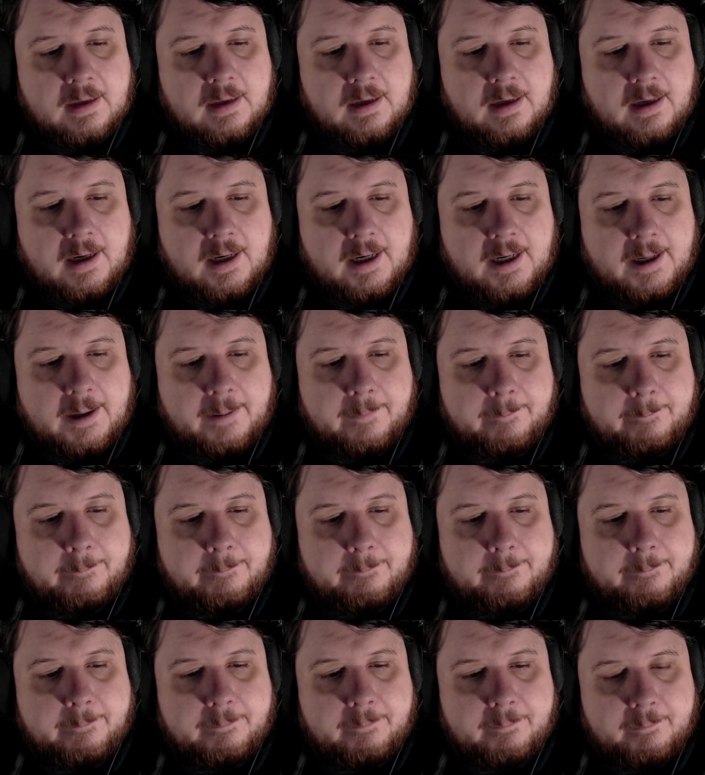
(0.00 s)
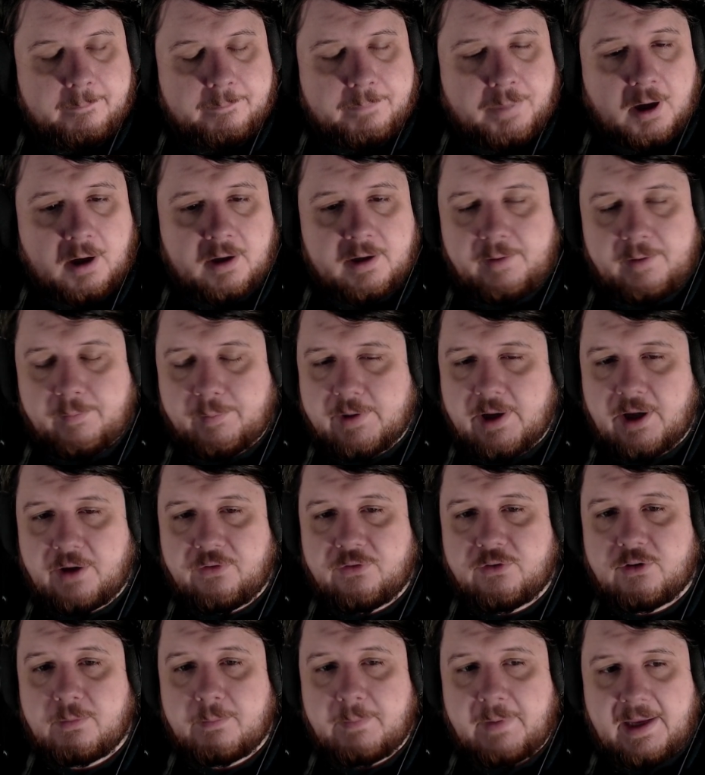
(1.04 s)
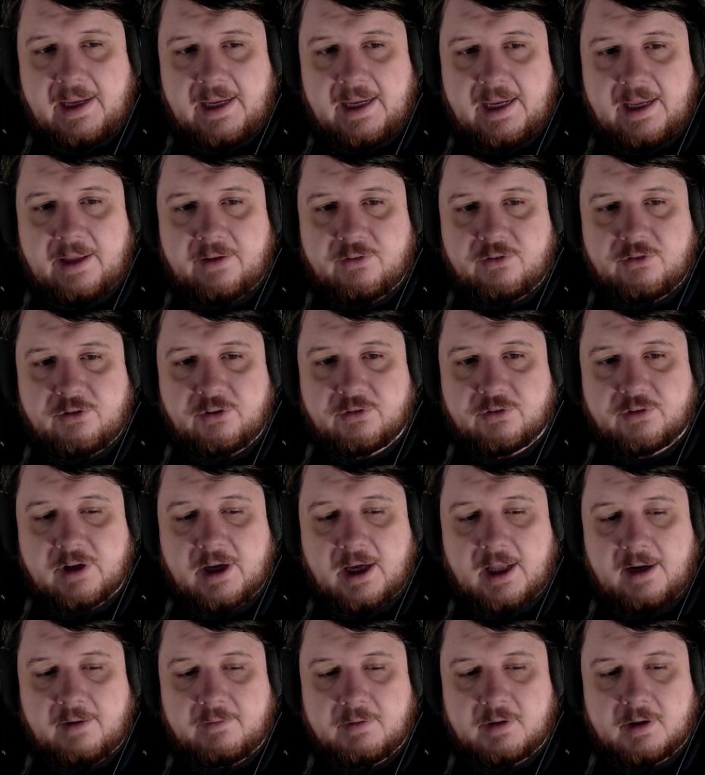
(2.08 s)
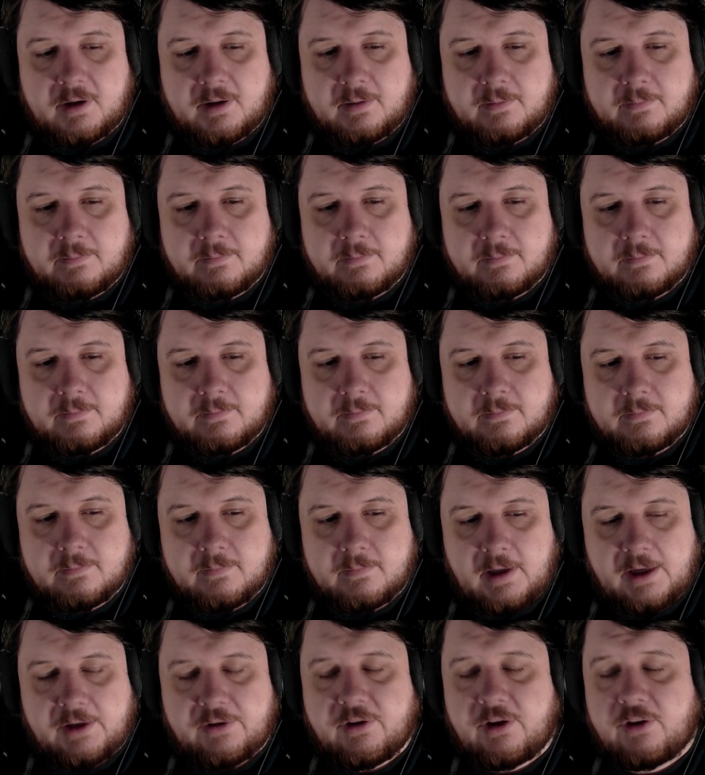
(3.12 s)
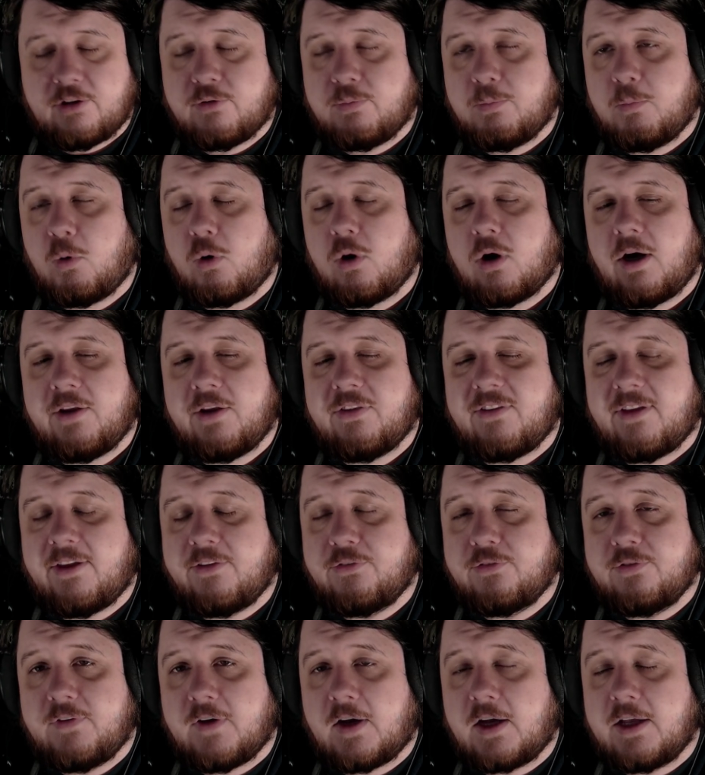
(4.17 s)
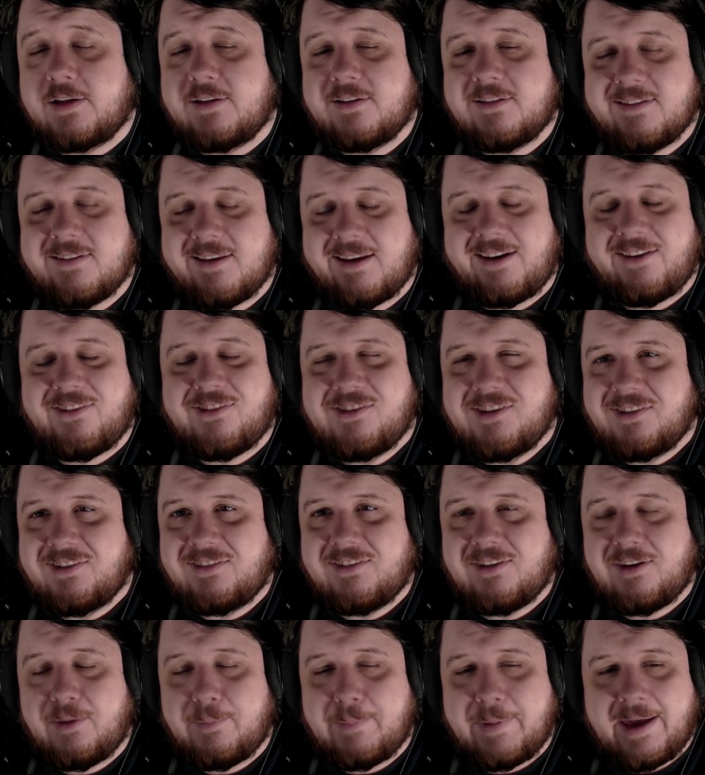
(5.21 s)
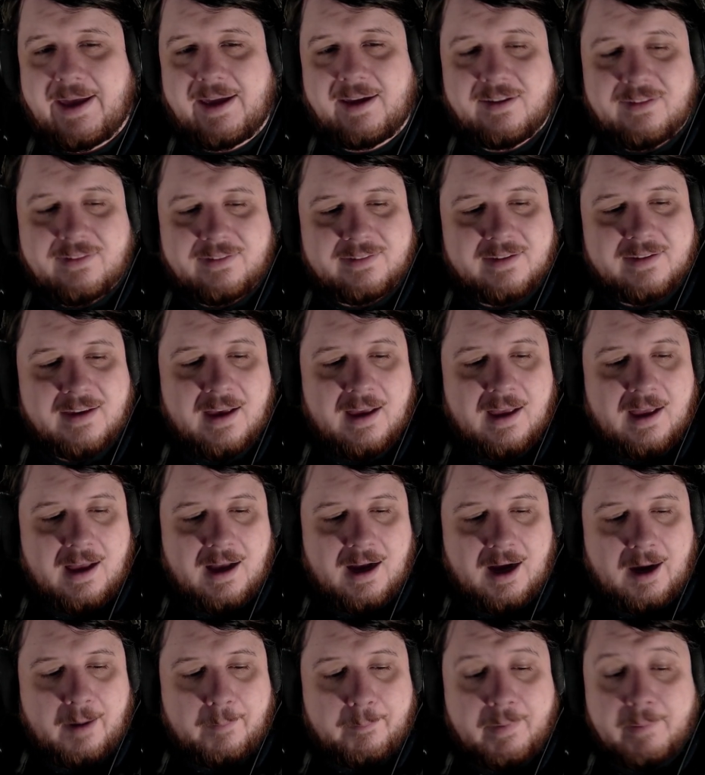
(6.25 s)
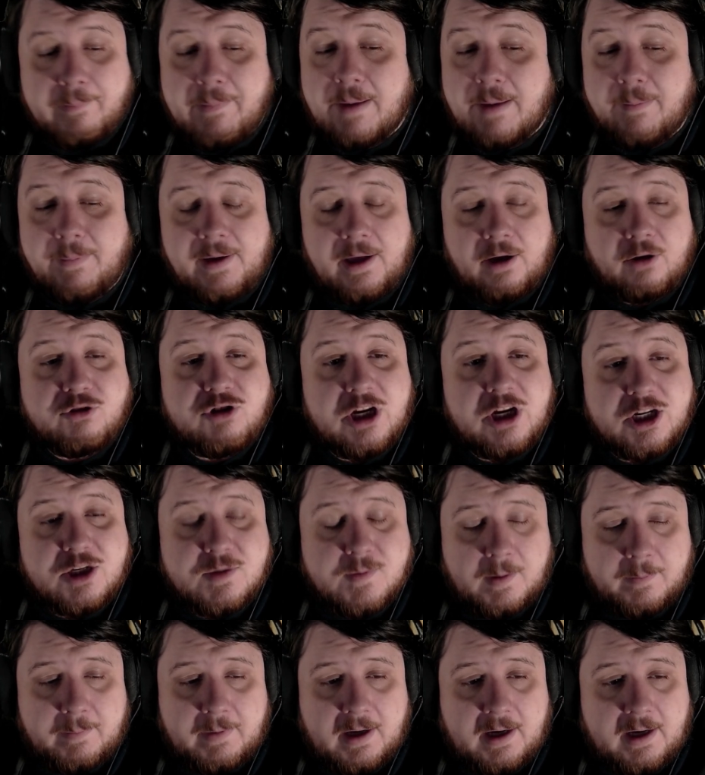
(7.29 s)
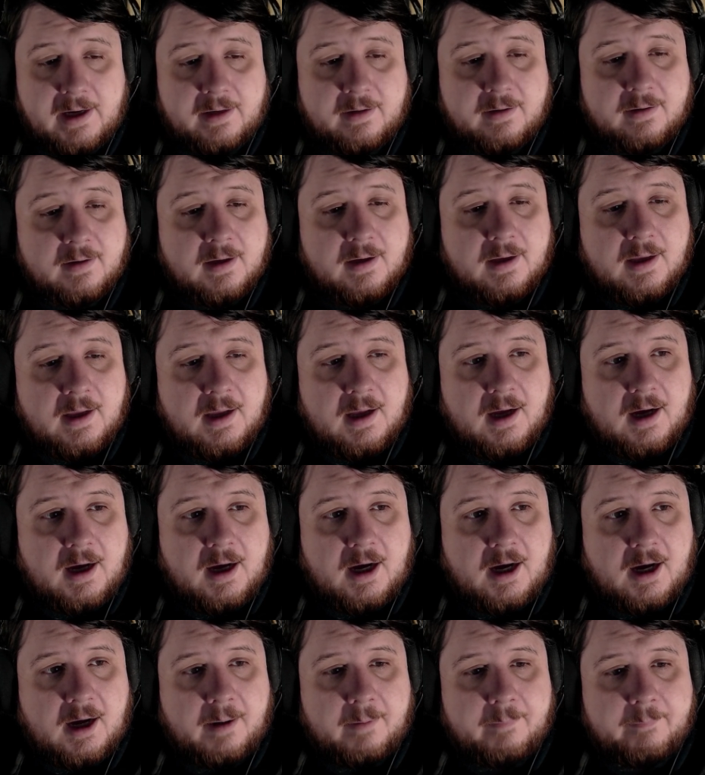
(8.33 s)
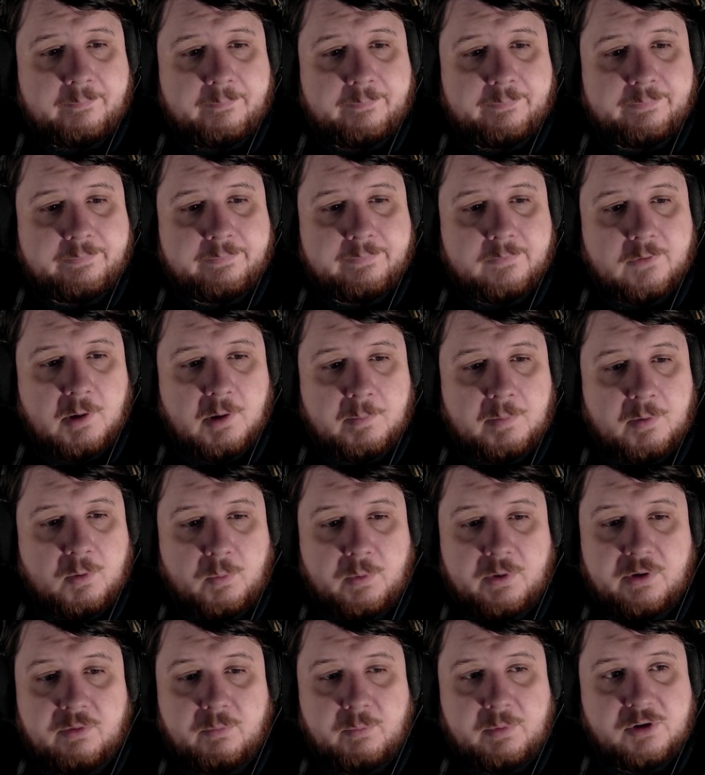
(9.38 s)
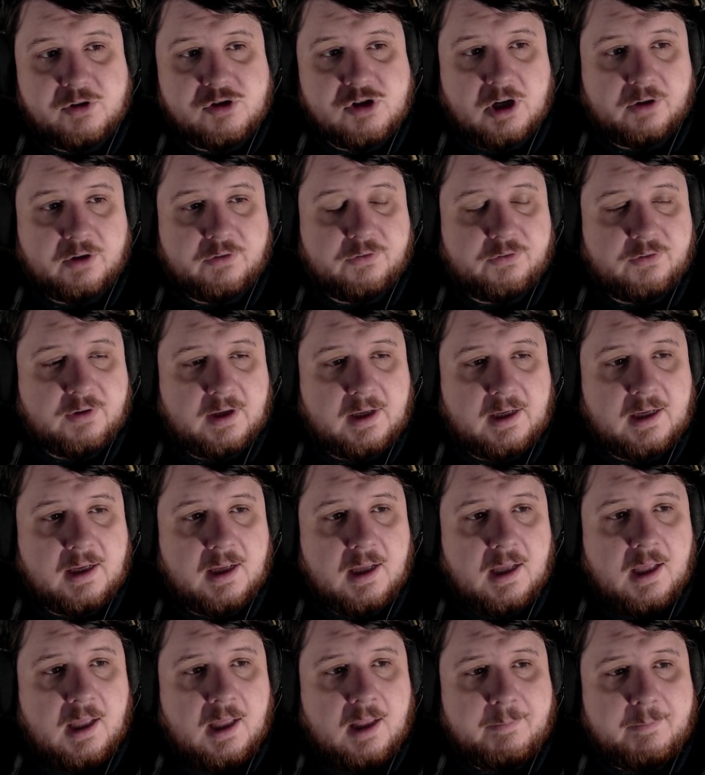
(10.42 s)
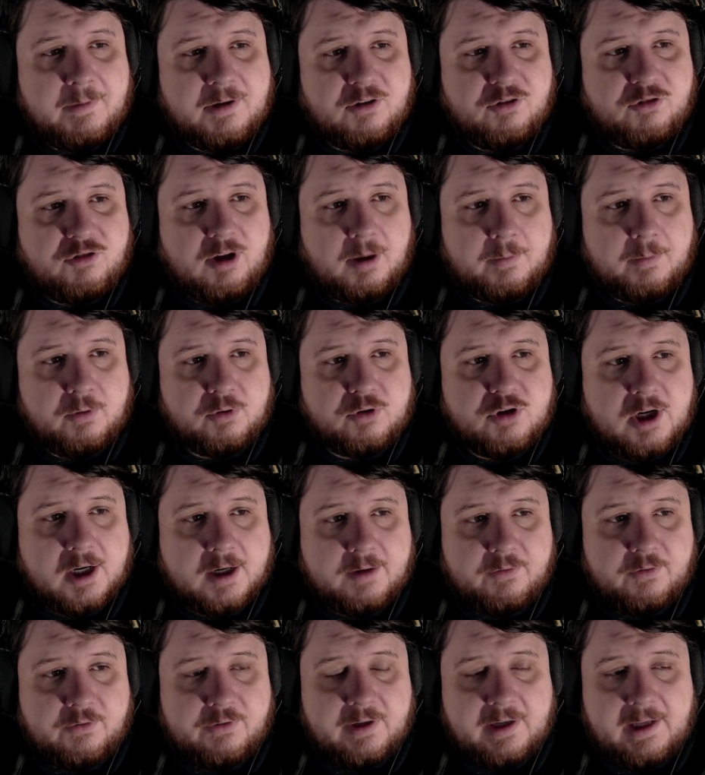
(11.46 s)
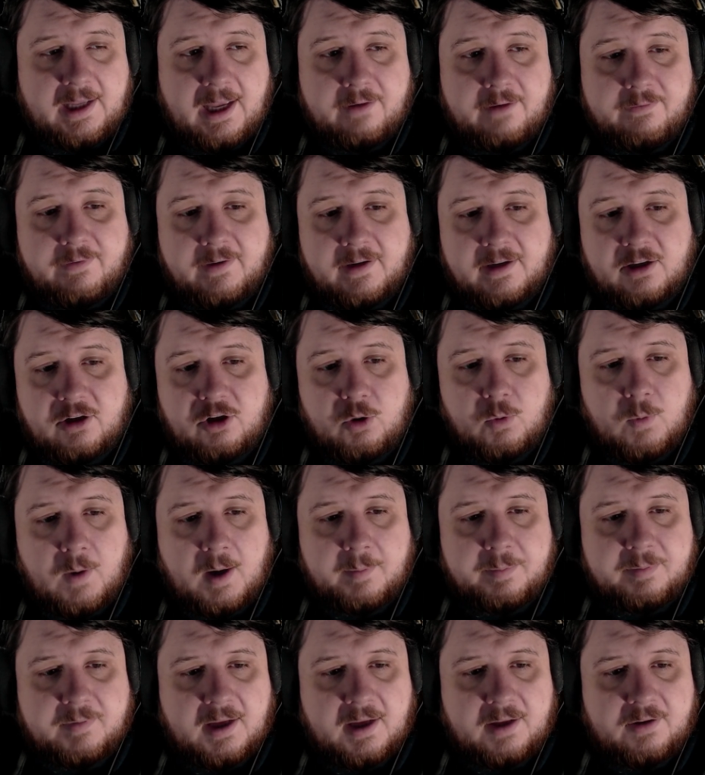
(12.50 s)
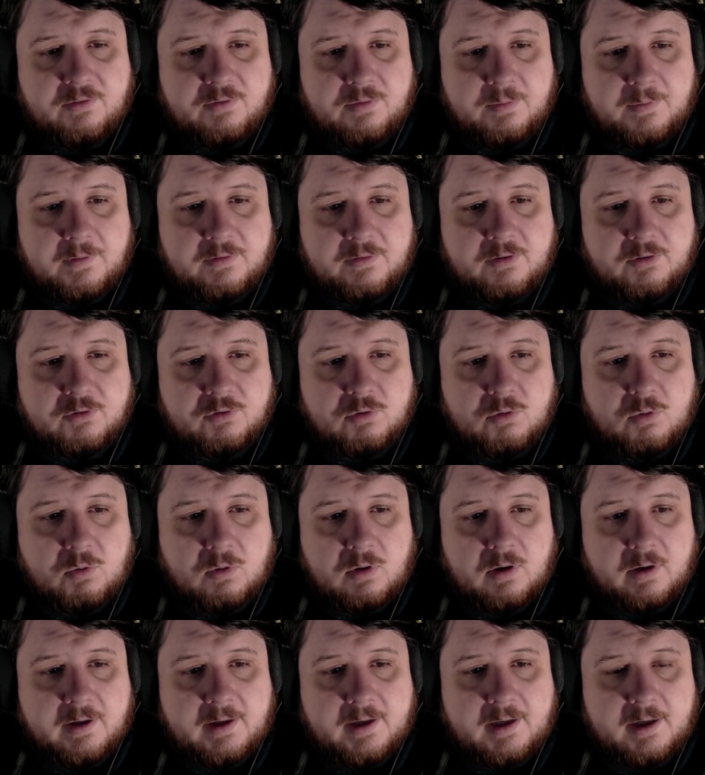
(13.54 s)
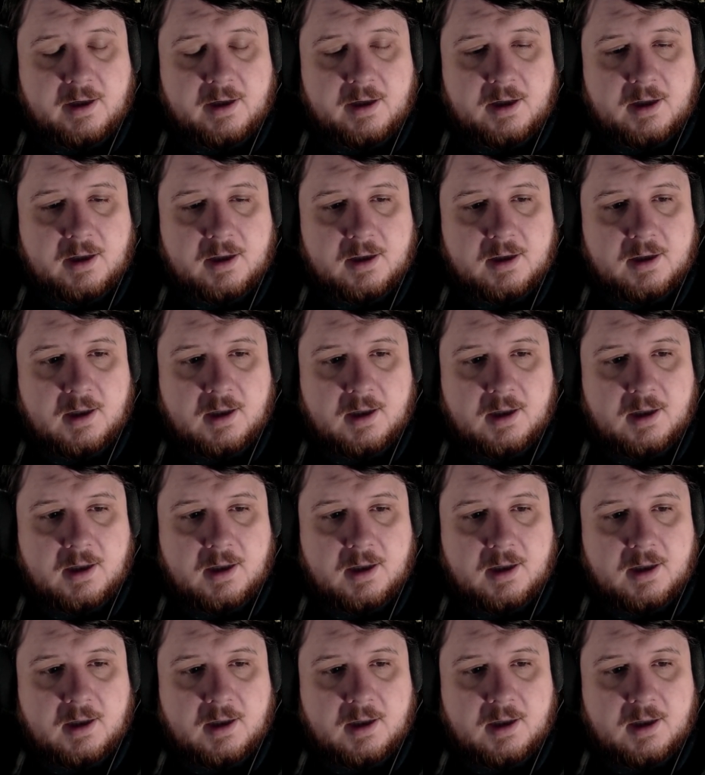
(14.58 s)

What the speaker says: Partly because to me it's just kind of it's less fun. It's just to the banks. But maybe I'll change my mind. But we shall see. Let me just double check if there's any FAQ updates from the Discord here.